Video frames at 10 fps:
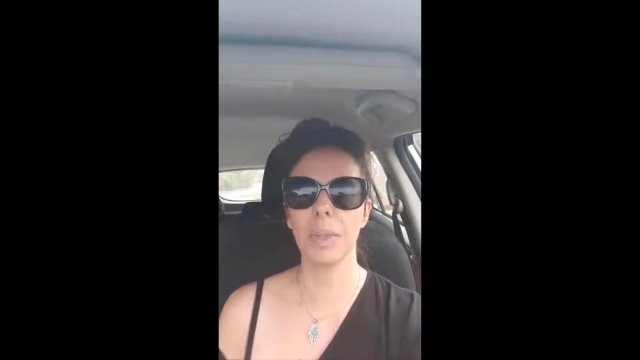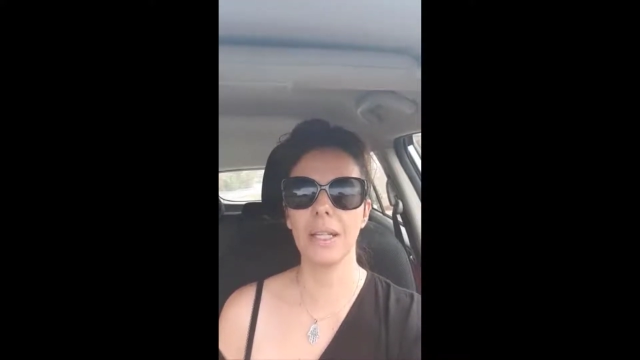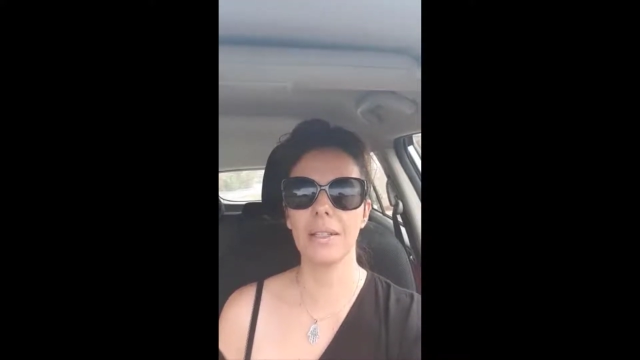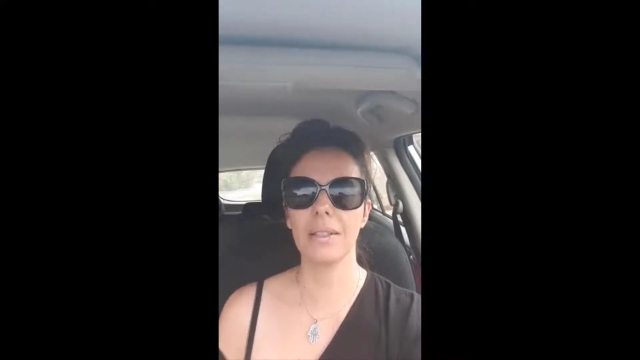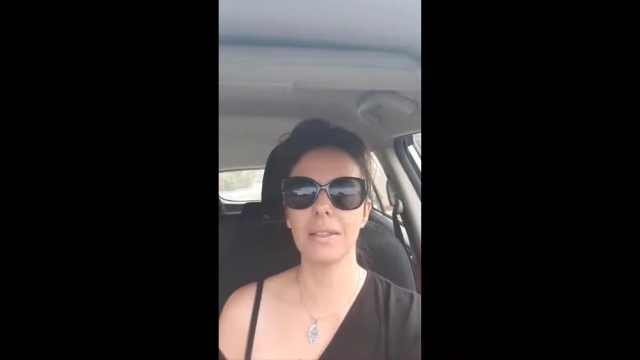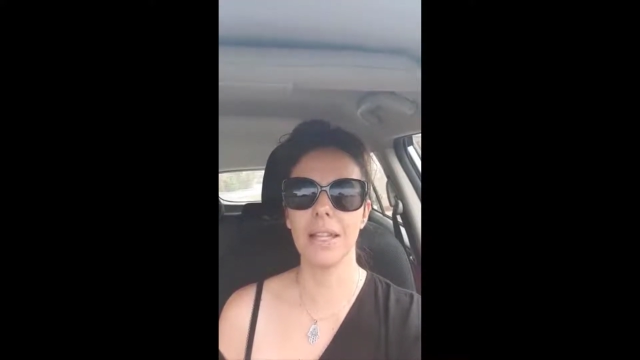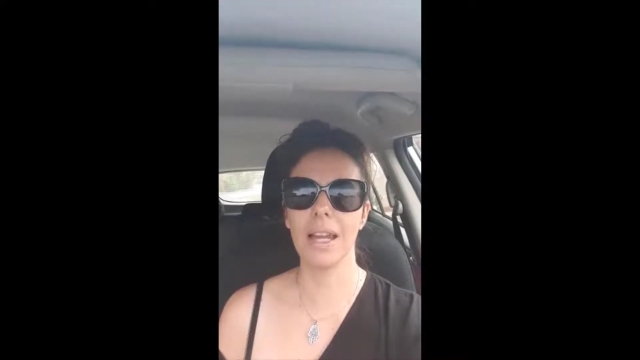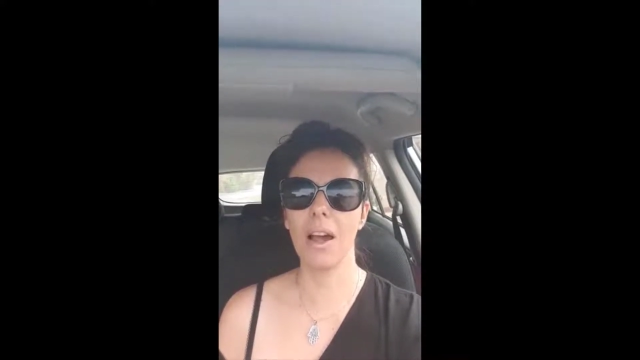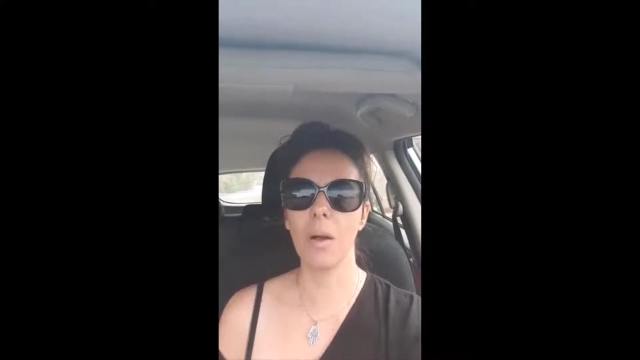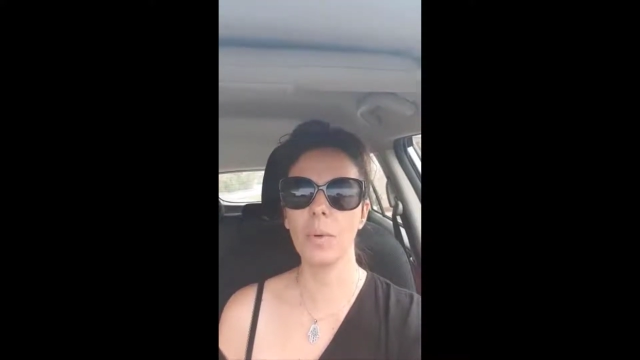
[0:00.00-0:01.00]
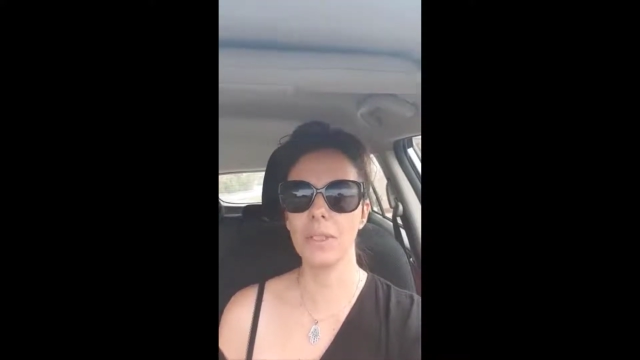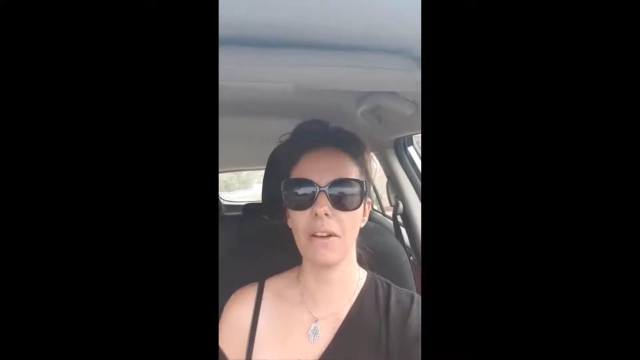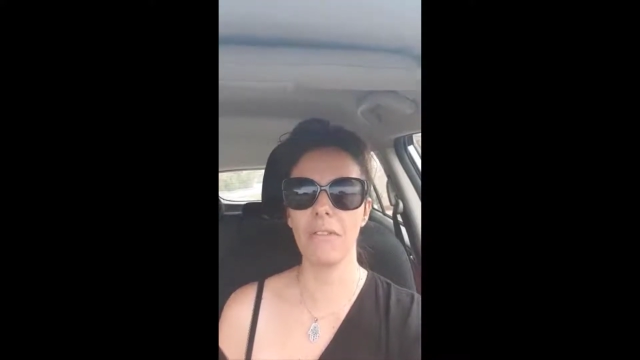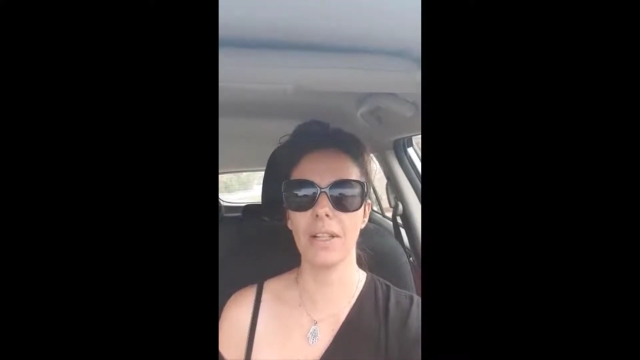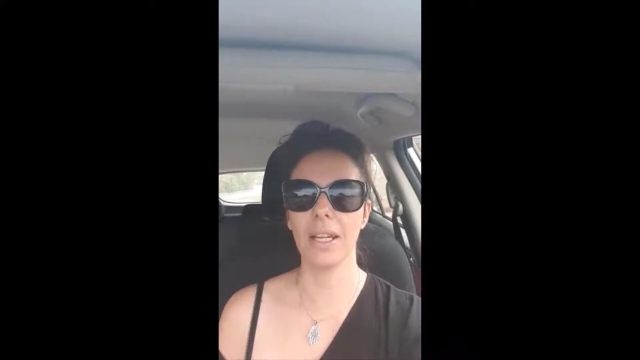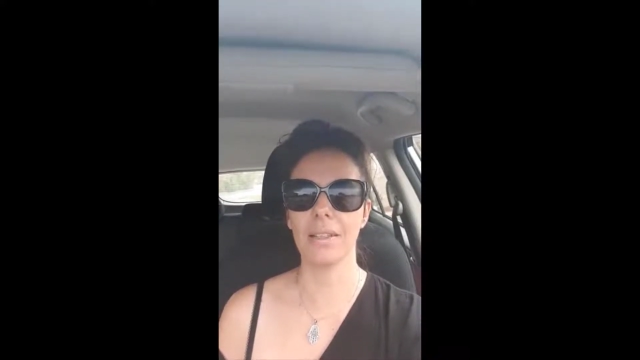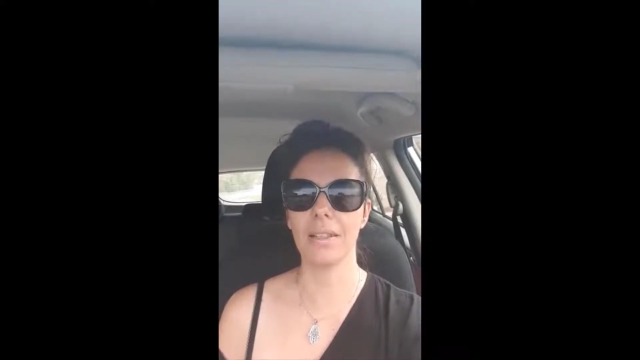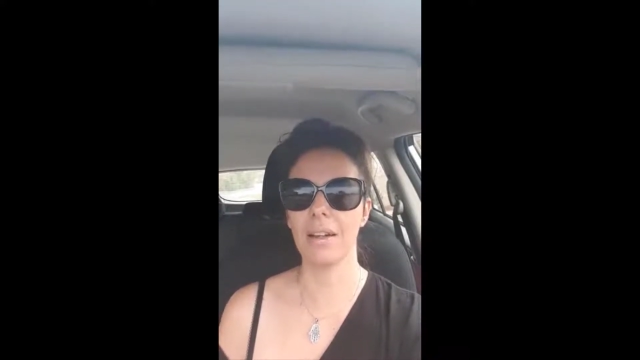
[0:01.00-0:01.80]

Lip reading: because then I will suffer less.